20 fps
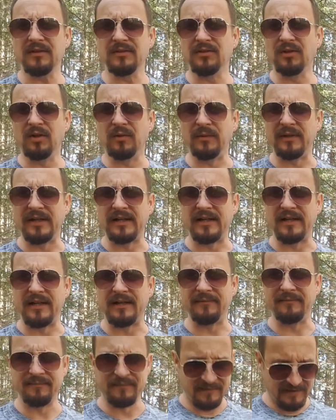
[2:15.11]
no we are
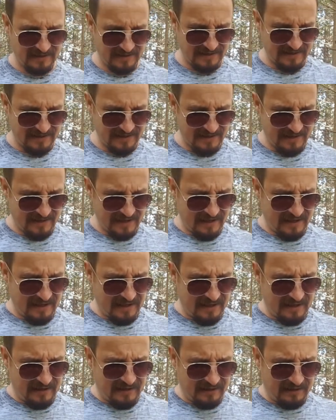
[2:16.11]
not.
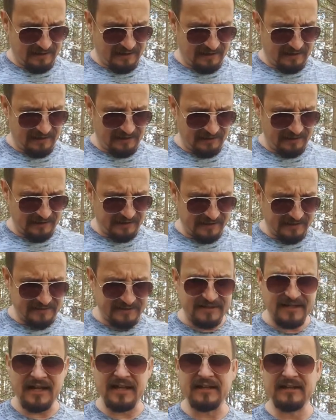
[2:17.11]
Uh, like I
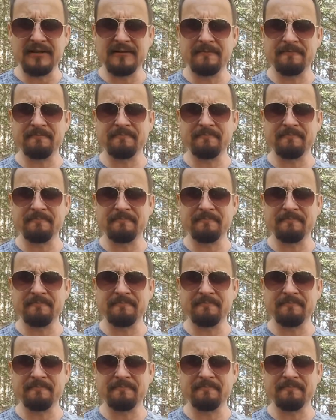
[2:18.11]
said,